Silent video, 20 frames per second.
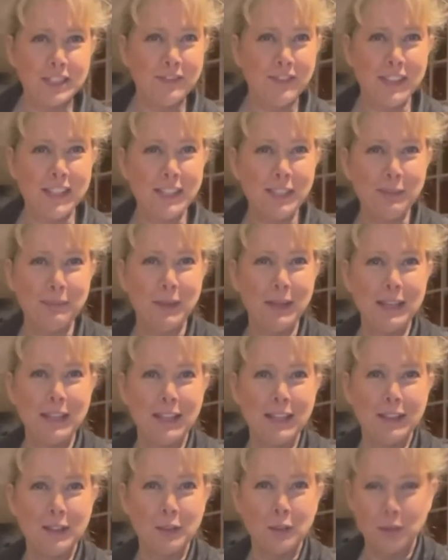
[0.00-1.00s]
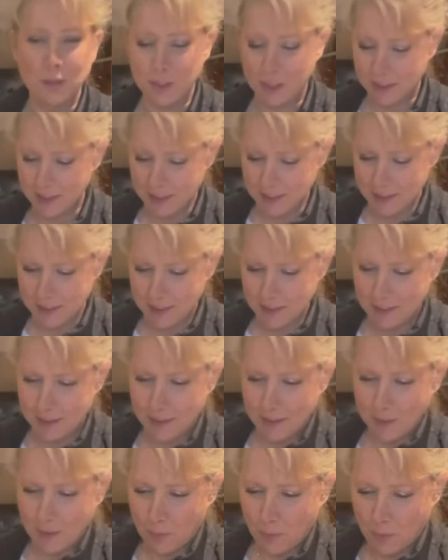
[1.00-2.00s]
finished making the cushions,
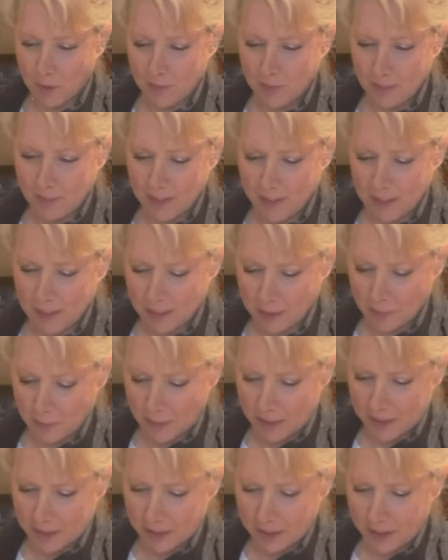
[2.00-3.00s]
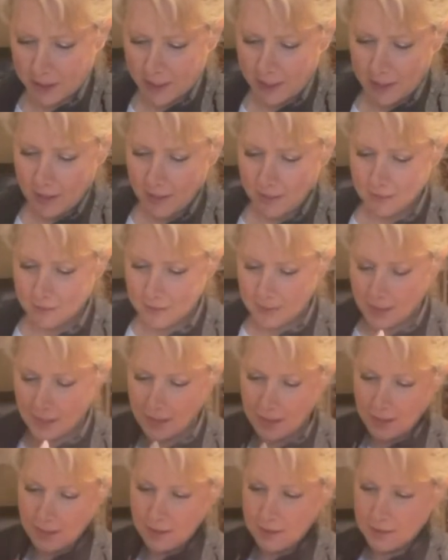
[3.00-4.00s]
one for the little bench here
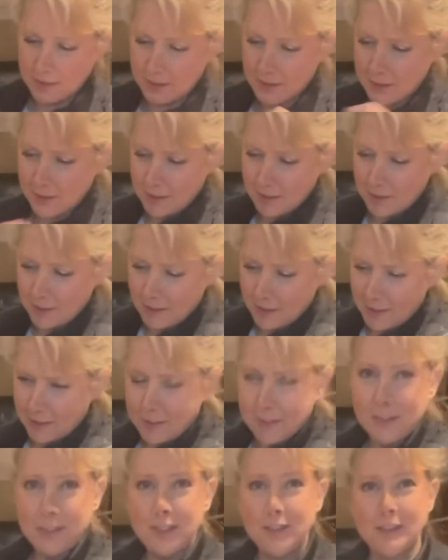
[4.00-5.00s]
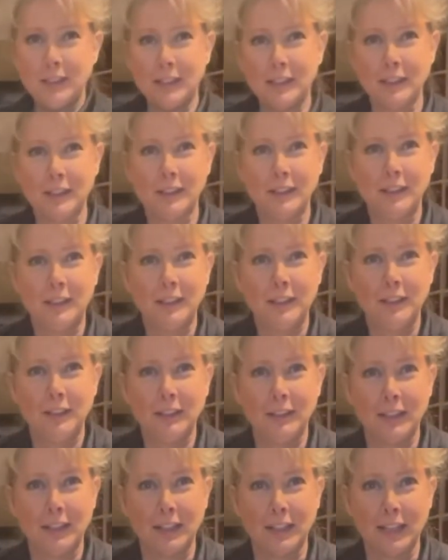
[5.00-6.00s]
and two little cute
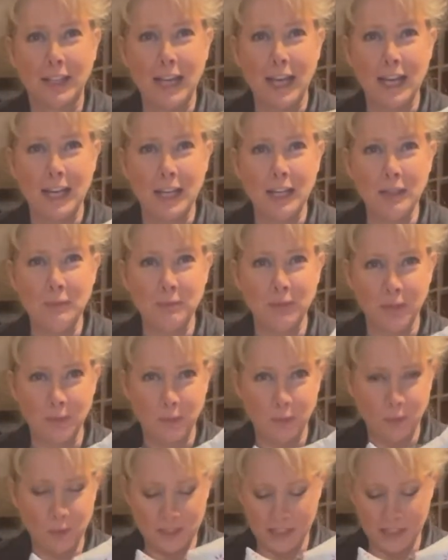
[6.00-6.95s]
little catnip with